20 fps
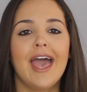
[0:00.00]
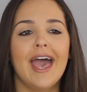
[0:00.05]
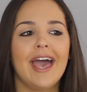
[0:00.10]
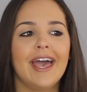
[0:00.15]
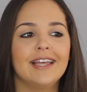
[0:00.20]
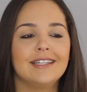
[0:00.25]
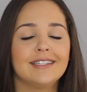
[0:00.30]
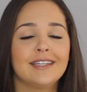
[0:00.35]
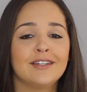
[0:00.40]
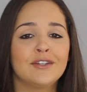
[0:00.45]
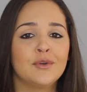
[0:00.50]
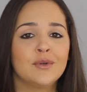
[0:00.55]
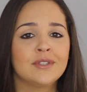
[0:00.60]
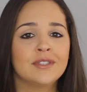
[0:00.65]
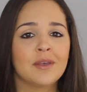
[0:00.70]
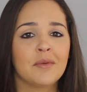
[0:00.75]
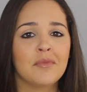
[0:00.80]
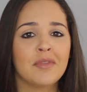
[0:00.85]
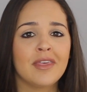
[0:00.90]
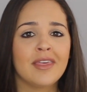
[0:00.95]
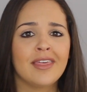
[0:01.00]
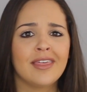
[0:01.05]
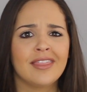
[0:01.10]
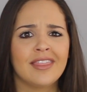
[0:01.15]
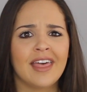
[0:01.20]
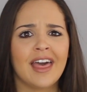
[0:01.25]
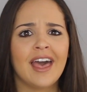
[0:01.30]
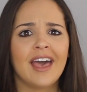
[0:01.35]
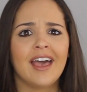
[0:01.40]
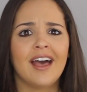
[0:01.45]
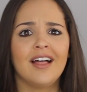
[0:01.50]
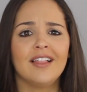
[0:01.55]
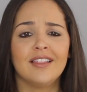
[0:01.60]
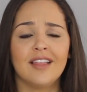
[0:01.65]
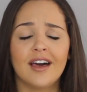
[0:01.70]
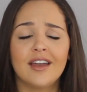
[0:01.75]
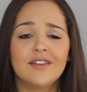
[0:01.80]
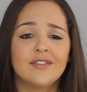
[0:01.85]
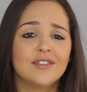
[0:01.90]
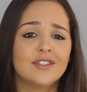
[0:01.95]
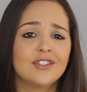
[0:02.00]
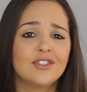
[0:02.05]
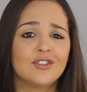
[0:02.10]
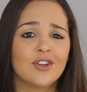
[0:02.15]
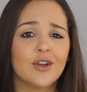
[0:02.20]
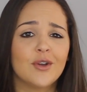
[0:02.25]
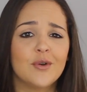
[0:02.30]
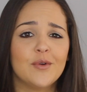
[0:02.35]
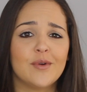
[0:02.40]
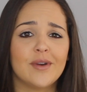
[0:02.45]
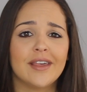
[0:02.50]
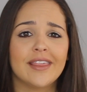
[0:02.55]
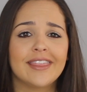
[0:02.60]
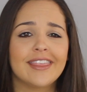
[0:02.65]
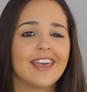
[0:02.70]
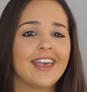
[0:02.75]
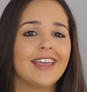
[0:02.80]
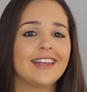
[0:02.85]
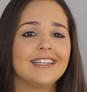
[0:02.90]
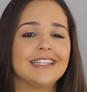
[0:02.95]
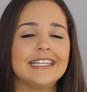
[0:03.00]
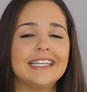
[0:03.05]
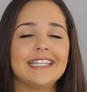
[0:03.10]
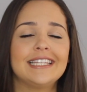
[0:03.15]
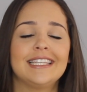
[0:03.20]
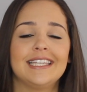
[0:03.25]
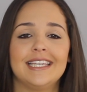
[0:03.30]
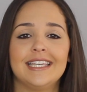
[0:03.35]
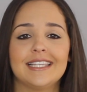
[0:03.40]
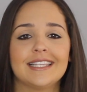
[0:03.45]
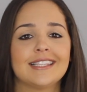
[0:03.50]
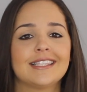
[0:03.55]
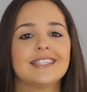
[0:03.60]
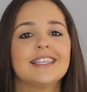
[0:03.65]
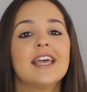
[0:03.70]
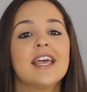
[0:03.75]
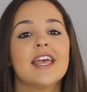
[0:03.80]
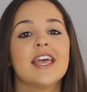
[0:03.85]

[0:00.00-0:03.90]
and I know it's something that a lot of us struggle with, and it is